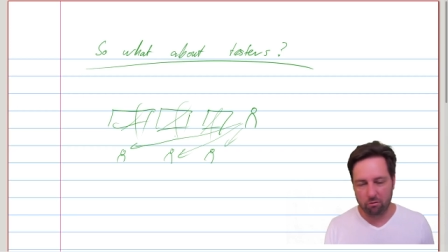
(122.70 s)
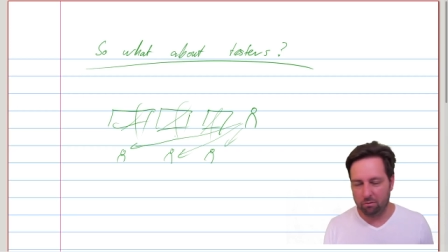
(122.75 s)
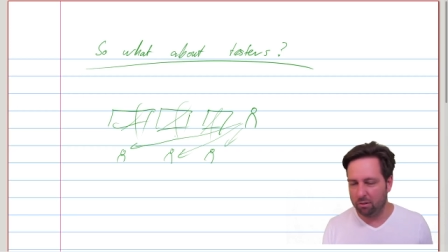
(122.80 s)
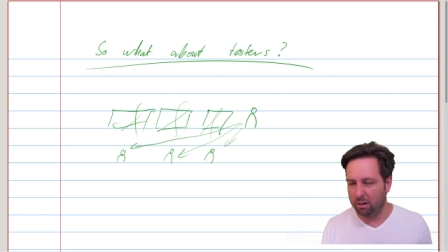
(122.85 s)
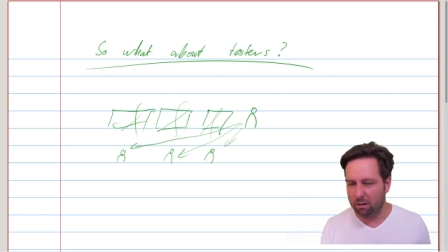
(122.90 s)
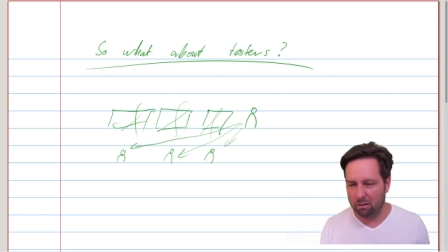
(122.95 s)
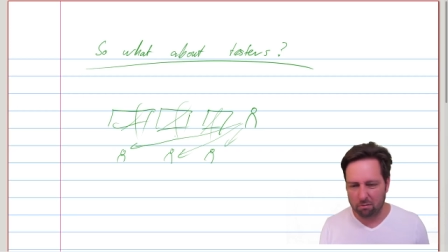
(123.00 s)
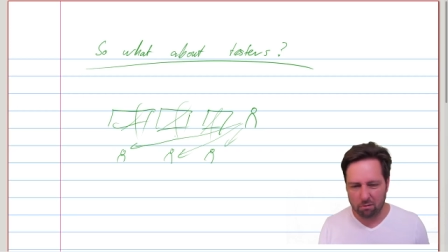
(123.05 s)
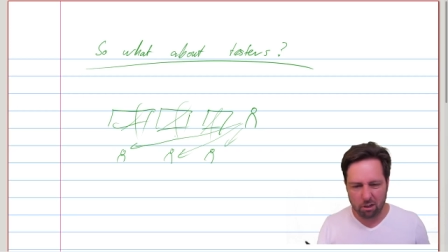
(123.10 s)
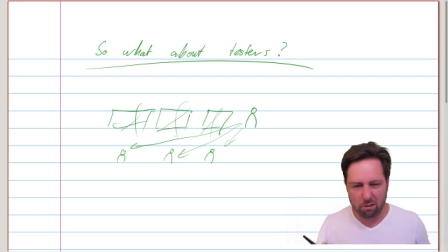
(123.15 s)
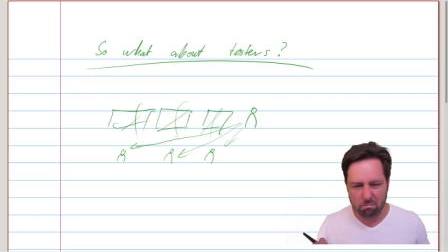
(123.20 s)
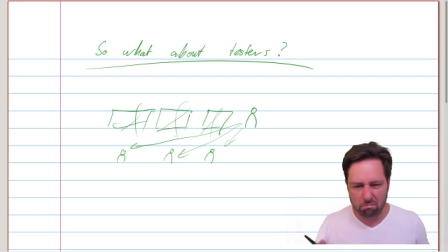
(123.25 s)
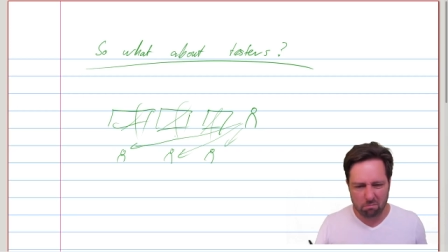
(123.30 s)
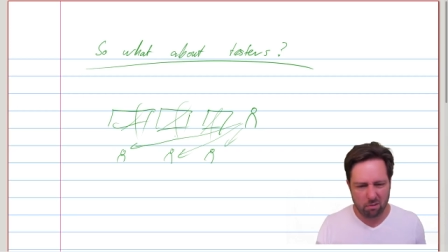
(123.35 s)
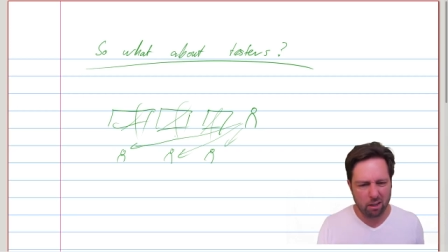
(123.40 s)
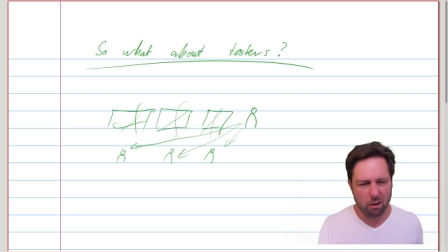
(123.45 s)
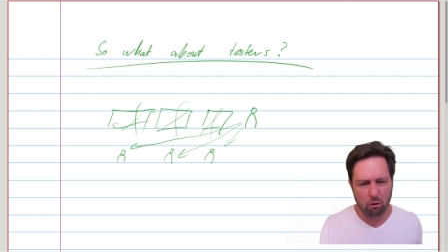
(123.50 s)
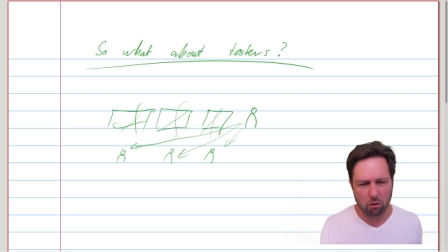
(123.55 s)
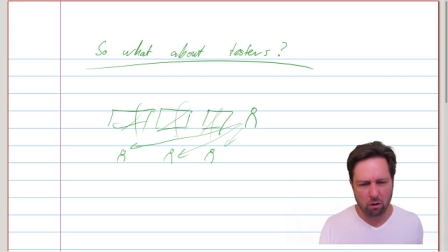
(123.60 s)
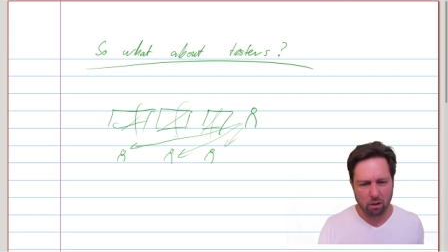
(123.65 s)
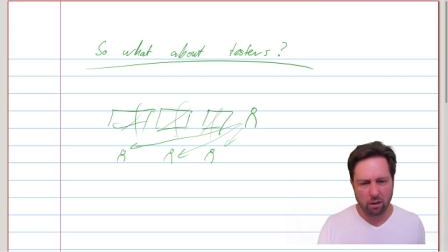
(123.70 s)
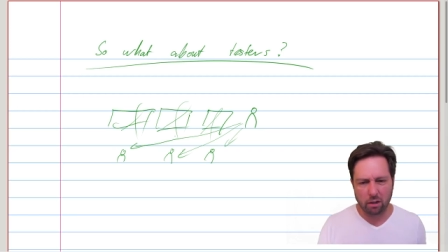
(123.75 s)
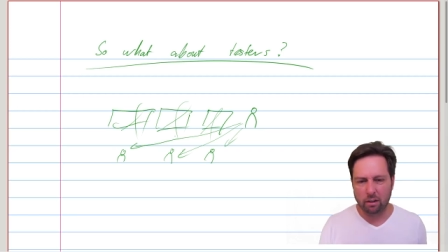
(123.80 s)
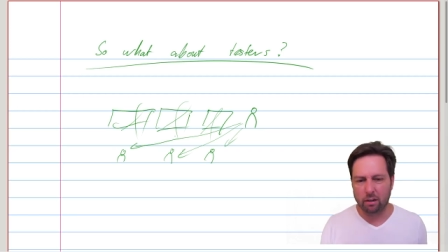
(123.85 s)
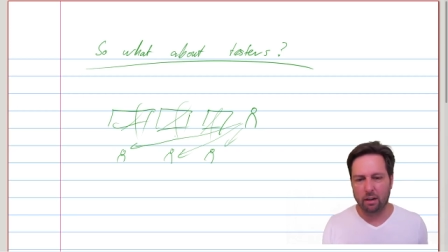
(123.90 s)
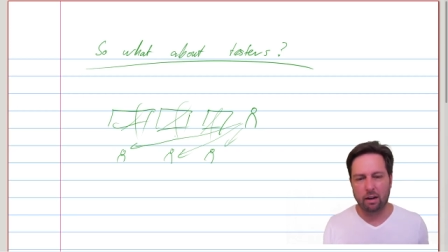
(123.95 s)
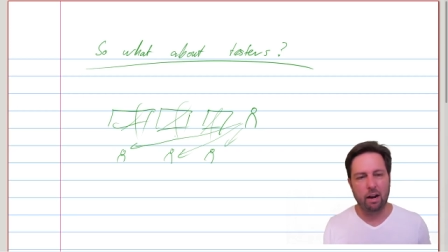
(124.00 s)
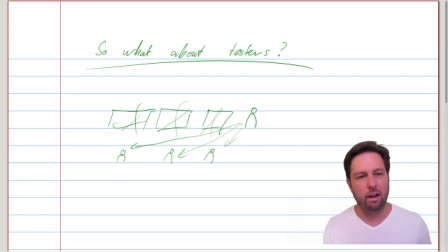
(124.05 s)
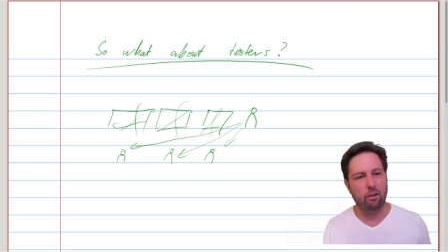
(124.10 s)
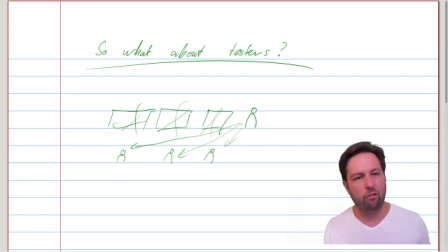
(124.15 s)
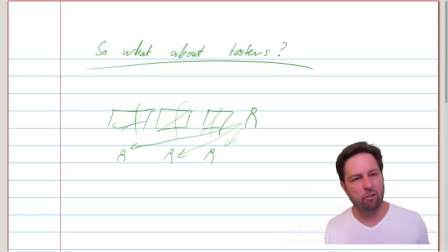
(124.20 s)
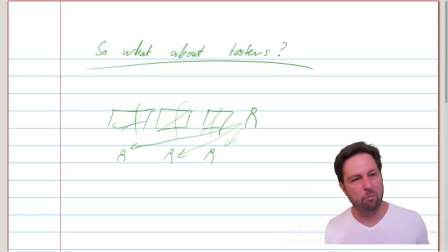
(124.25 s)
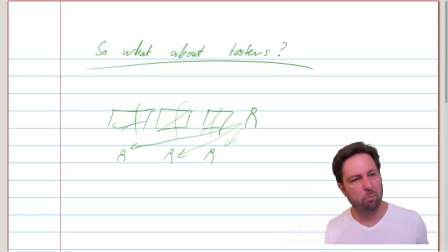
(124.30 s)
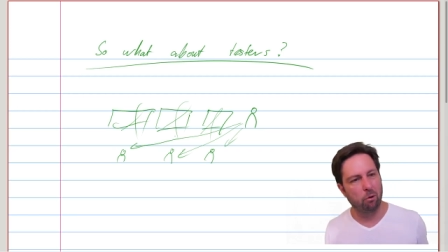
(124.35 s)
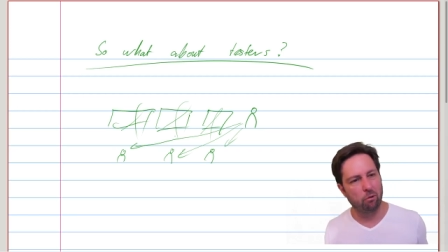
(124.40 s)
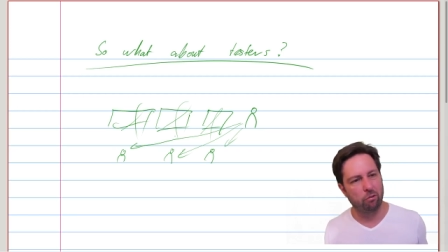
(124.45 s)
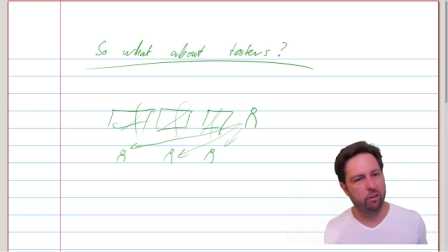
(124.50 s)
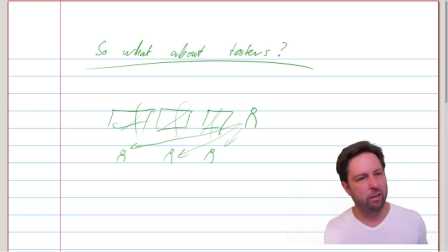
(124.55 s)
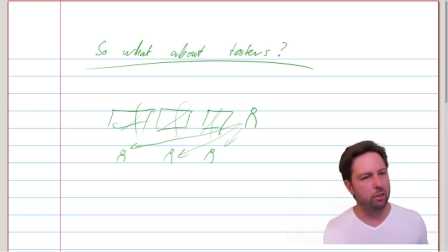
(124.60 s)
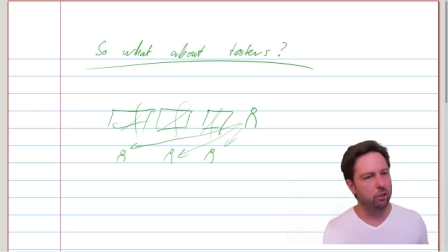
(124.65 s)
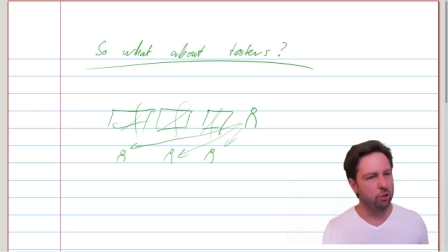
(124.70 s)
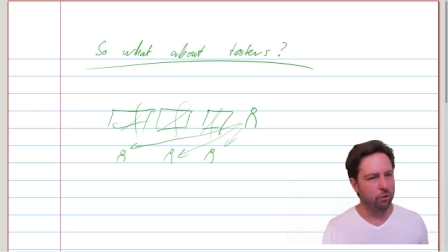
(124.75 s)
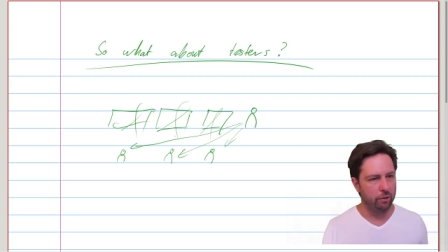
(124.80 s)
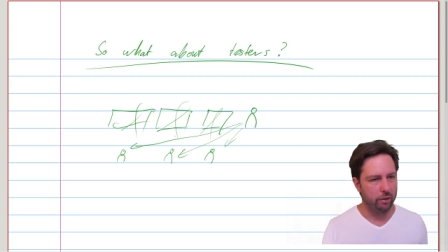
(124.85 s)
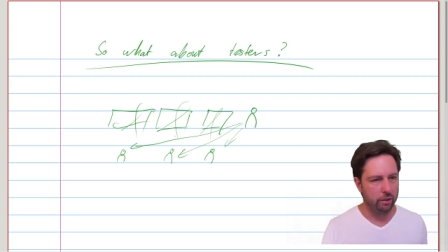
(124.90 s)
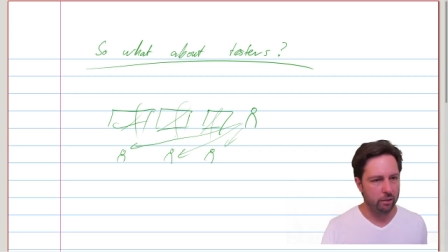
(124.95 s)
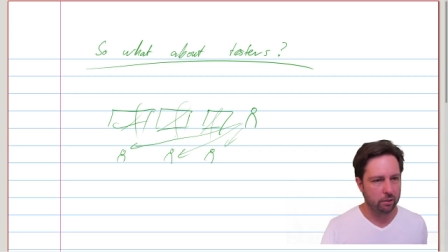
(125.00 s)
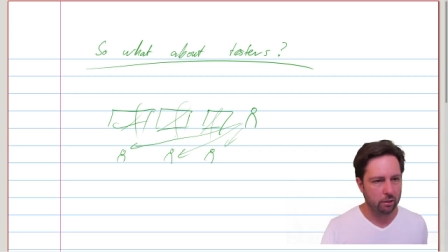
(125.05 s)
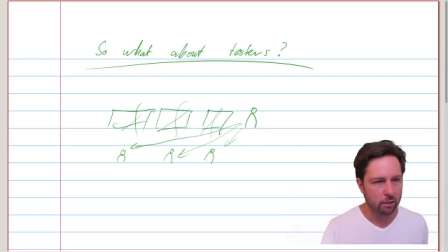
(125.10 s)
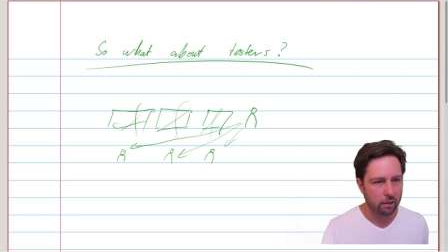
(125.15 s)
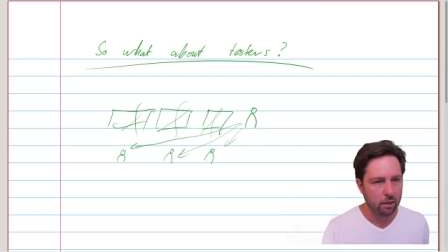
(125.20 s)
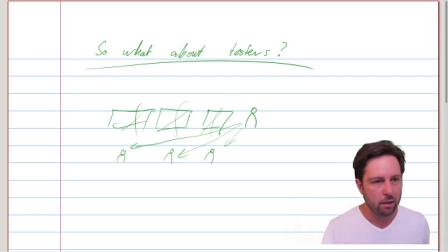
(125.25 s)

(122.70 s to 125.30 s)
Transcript: you know, they, they're good at it and I suppose they enjoy it.